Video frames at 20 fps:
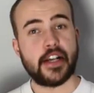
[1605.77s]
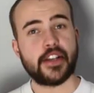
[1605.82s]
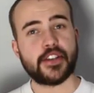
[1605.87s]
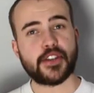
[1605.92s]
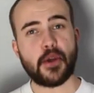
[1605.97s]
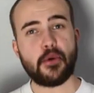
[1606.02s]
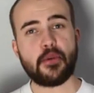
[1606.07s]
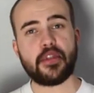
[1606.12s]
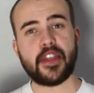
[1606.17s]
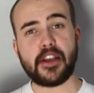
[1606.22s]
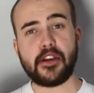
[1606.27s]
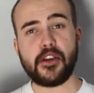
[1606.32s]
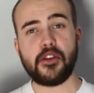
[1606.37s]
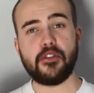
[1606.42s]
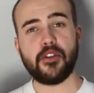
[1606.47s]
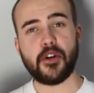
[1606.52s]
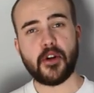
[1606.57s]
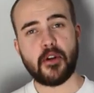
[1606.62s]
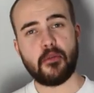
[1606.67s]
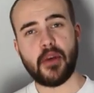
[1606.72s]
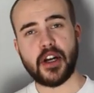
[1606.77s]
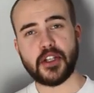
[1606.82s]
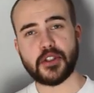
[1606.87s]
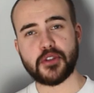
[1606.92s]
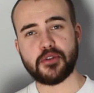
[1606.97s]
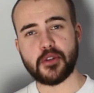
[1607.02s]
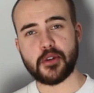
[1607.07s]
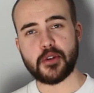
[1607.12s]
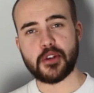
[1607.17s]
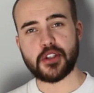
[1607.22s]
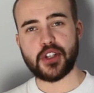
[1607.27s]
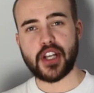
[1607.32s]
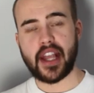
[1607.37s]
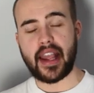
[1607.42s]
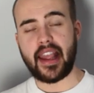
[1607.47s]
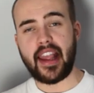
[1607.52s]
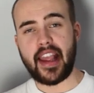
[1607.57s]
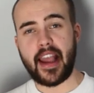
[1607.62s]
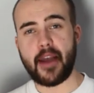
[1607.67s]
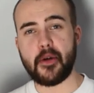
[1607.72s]
So thank you very much for
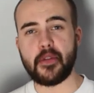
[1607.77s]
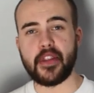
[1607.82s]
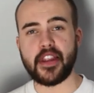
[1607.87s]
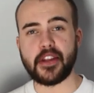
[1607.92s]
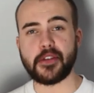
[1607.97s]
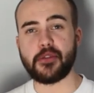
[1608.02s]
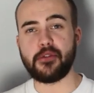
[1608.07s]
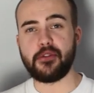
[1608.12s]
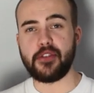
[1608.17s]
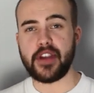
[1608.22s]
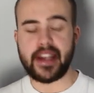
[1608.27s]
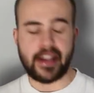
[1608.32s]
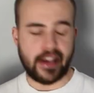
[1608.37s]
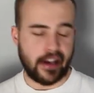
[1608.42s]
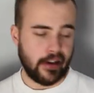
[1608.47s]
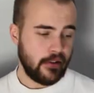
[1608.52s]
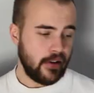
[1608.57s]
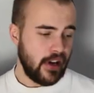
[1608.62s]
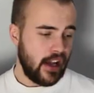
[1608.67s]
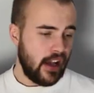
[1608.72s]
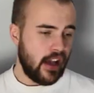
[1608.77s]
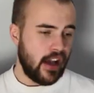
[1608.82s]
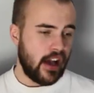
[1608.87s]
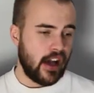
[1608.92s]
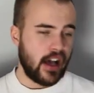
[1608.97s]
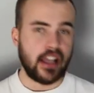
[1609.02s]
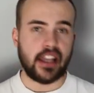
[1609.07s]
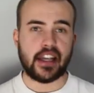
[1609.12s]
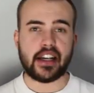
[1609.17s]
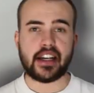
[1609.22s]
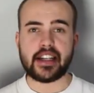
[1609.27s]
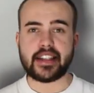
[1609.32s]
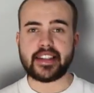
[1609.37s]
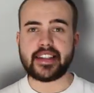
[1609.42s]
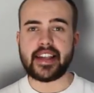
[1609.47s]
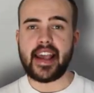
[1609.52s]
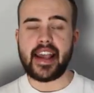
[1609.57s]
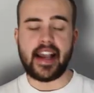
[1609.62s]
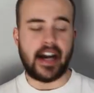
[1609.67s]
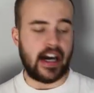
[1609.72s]
checking out this video. Uh, like I
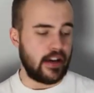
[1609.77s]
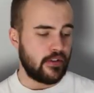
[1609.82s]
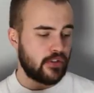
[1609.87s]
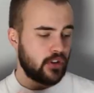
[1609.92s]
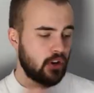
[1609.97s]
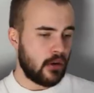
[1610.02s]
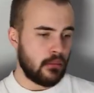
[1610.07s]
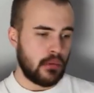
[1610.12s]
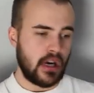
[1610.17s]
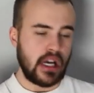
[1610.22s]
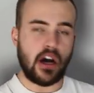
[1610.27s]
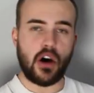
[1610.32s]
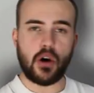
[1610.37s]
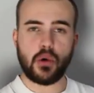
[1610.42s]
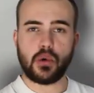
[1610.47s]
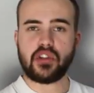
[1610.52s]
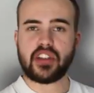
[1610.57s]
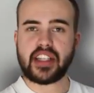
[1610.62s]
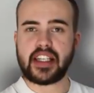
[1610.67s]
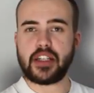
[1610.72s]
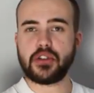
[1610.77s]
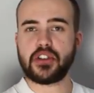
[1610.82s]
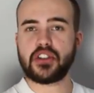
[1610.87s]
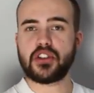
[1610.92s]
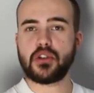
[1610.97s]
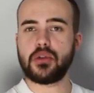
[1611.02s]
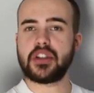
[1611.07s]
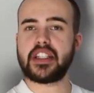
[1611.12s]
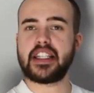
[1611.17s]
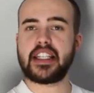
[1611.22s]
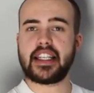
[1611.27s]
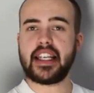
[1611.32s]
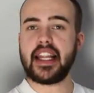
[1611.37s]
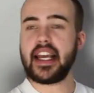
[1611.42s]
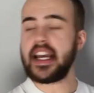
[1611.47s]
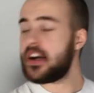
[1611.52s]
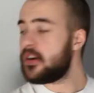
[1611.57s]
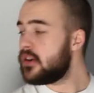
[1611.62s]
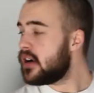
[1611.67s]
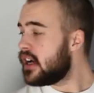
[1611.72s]
say, I've got my wholesale sorted
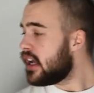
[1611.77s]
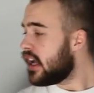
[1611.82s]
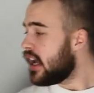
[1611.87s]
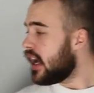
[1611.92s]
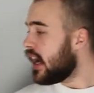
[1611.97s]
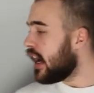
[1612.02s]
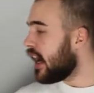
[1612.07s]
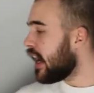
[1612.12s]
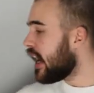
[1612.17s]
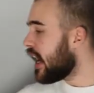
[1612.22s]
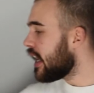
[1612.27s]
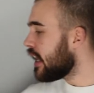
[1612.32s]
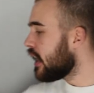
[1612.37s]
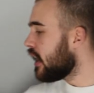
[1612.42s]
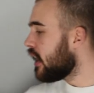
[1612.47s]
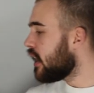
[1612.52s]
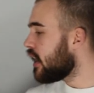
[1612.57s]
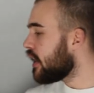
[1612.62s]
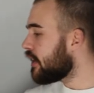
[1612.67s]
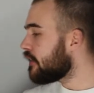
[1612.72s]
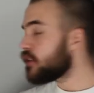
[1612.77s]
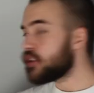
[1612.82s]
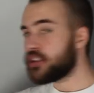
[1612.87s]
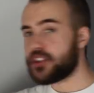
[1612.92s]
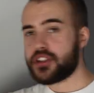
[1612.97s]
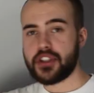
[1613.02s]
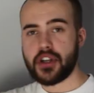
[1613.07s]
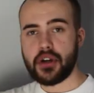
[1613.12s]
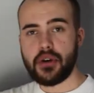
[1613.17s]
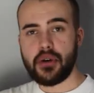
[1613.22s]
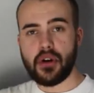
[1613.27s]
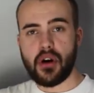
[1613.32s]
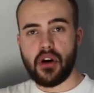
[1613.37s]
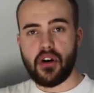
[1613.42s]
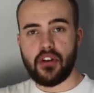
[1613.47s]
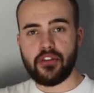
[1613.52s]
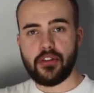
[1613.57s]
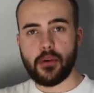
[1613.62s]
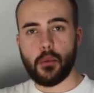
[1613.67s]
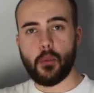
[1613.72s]
now and I've showed
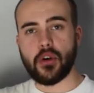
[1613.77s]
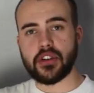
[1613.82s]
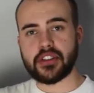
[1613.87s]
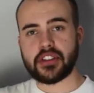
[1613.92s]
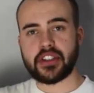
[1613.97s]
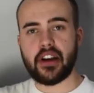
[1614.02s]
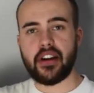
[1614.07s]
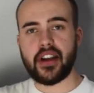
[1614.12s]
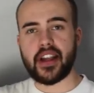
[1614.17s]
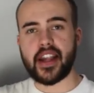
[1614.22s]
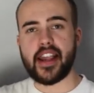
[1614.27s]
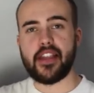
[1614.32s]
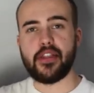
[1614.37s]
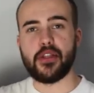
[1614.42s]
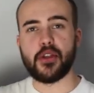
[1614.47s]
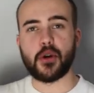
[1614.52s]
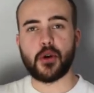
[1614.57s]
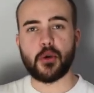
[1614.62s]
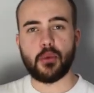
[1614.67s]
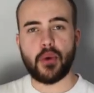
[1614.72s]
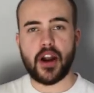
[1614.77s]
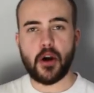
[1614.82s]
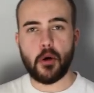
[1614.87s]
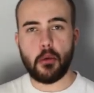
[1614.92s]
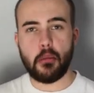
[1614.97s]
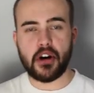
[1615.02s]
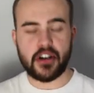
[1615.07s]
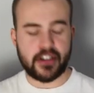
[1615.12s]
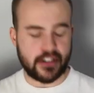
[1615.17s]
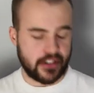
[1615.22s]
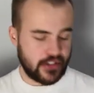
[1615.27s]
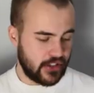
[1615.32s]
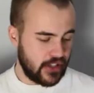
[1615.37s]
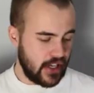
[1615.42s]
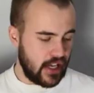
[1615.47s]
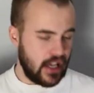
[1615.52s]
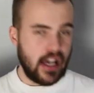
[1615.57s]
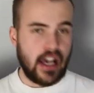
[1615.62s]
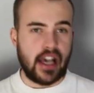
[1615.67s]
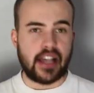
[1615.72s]
off what's going in the grail box.
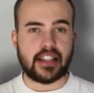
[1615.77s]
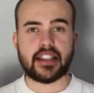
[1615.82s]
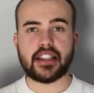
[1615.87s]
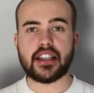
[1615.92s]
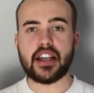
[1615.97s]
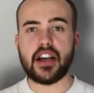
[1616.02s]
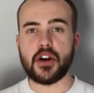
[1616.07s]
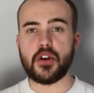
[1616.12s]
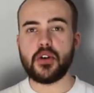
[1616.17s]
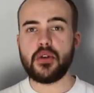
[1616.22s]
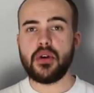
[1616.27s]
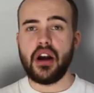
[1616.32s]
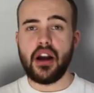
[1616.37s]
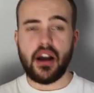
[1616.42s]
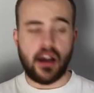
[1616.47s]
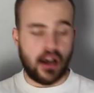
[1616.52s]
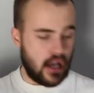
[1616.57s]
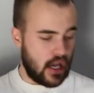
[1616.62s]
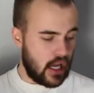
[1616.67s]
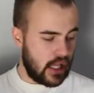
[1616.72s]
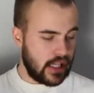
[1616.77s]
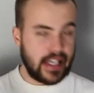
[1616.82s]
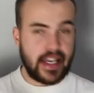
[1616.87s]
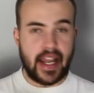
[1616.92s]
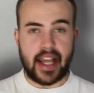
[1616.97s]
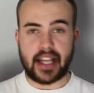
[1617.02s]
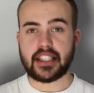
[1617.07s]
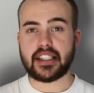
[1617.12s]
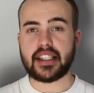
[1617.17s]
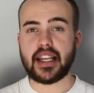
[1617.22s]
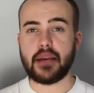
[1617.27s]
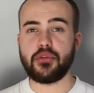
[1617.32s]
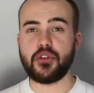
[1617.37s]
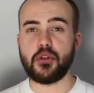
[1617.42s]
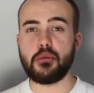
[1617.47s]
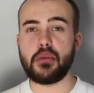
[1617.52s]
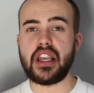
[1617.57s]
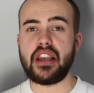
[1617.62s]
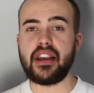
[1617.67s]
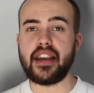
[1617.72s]
So uh, the next step
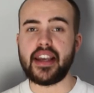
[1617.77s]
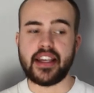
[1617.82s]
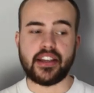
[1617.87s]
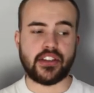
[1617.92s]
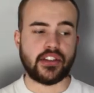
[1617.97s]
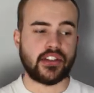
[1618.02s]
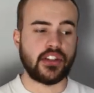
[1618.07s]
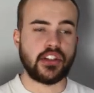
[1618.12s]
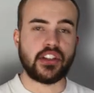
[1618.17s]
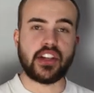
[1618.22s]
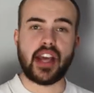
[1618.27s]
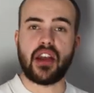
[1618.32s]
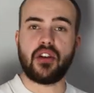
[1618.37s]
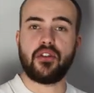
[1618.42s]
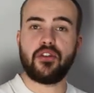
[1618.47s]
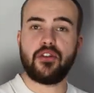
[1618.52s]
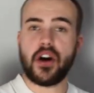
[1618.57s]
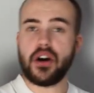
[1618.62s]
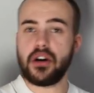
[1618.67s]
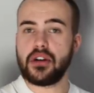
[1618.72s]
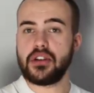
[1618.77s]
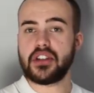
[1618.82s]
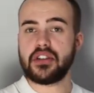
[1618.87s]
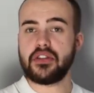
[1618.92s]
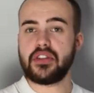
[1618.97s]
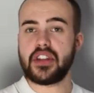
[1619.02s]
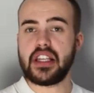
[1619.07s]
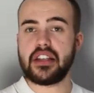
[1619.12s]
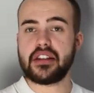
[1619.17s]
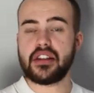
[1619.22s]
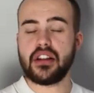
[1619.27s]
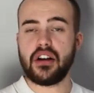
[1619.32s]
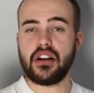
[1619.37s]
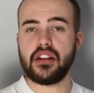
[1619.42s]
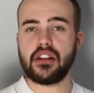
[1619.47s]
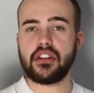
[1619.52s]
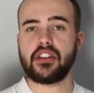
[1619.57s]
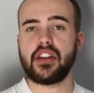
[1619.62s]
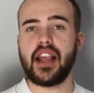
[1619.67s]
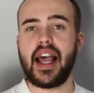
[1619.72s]
for me is to take photos of these
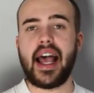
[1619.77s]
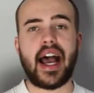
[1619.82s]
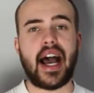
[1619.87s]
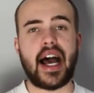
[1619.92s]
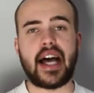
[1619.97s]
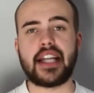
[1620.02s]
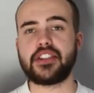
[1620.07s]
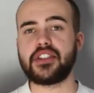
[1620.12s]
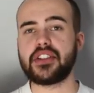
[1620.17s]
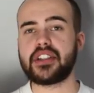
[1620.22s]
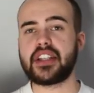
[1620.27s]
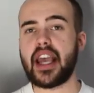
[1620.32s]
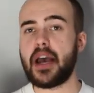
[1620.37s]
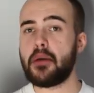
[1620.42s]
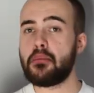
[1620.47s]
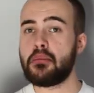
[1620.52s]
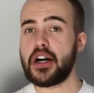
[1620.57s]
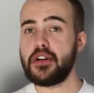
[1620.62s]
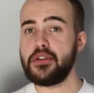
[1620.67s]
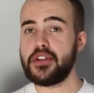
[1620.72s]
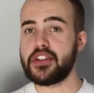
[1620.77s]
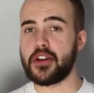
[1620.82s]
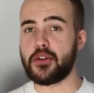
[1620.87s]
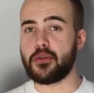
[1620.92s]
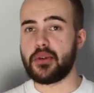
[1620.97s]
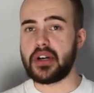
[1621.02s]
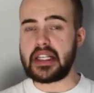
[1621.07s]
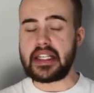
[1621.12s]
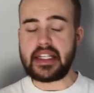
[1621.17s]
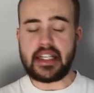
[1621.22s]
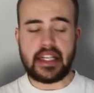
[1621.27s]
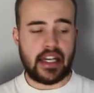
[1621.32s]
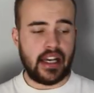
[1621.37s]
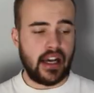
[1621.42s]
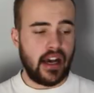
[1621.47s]
lots and just get them posted really.